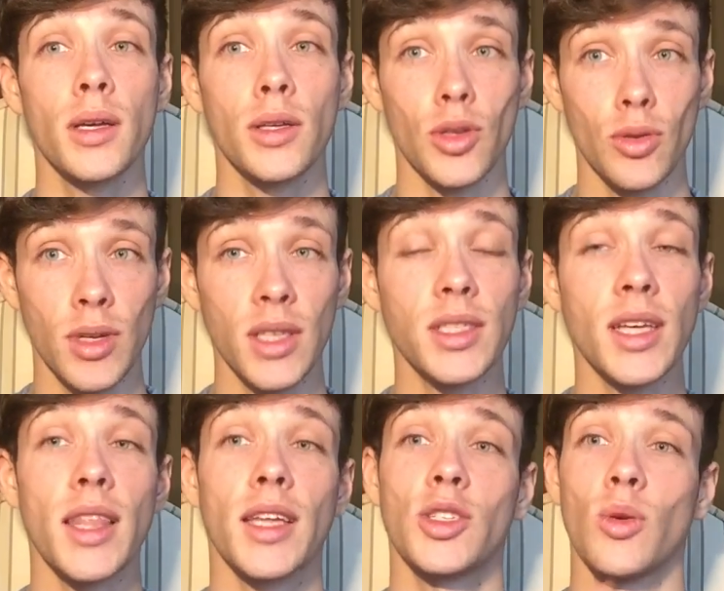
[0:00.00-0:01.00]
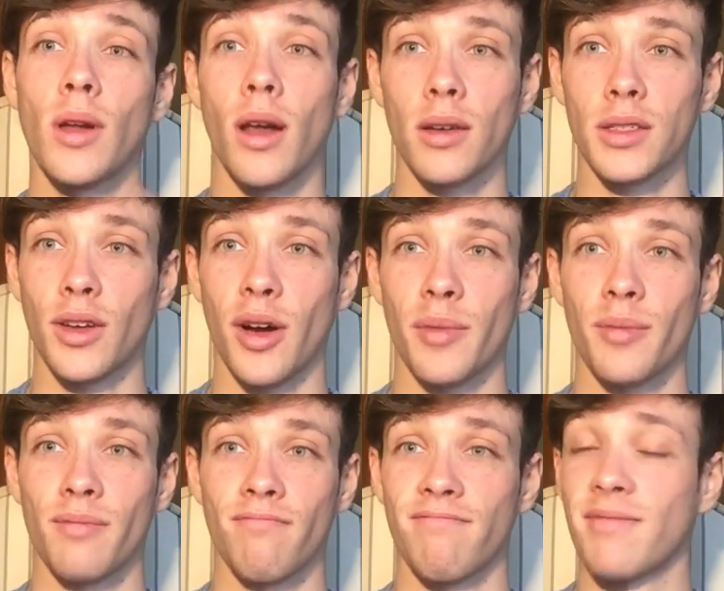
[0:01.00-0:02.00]
you did say that to her last time,
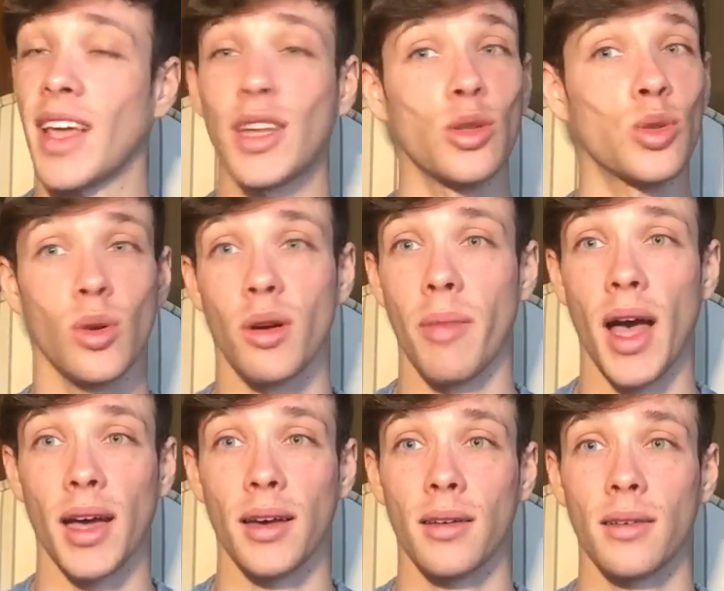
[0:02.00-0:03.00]
and you took her back.